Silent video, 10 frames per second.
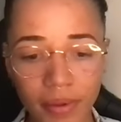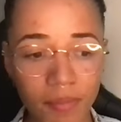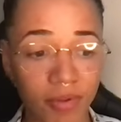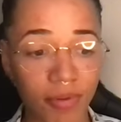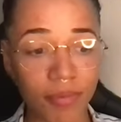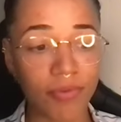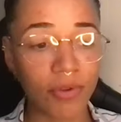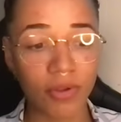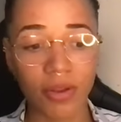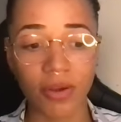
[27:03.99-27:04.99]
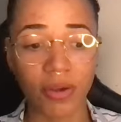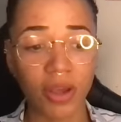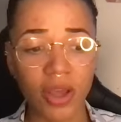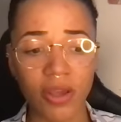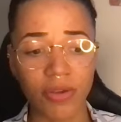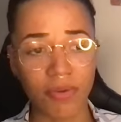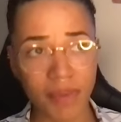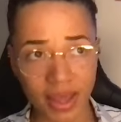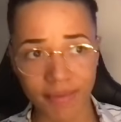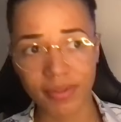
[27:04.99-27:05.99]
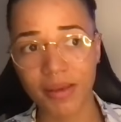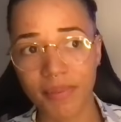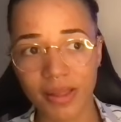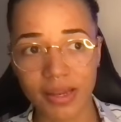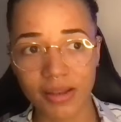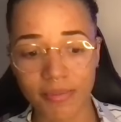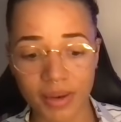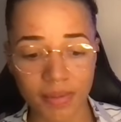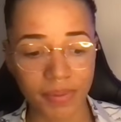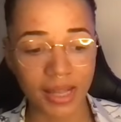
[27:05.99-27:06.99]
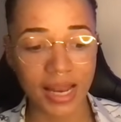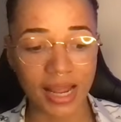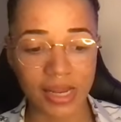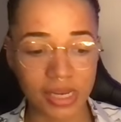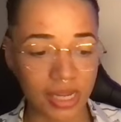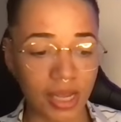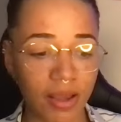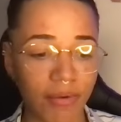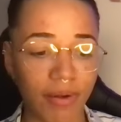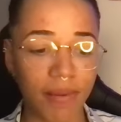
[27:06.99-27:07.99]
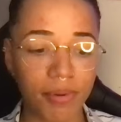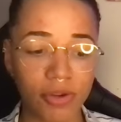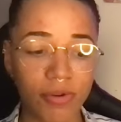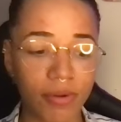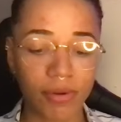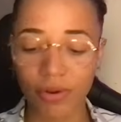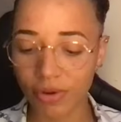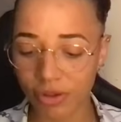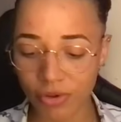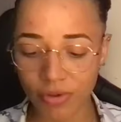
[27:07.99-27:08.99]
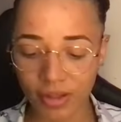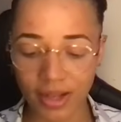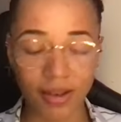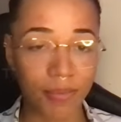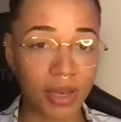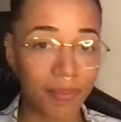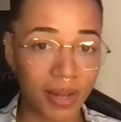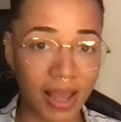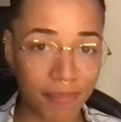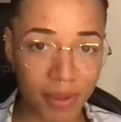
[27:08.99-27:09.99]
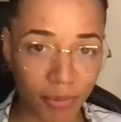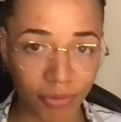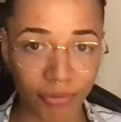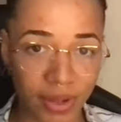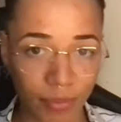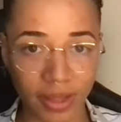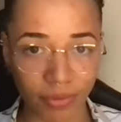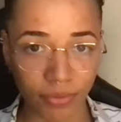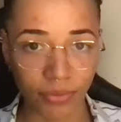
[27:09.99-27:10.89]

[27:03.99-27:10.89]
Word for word: For some of you, you know, you may have the ability to manipulate energy, right? But you don't, you're not using that to manipulate people's free will.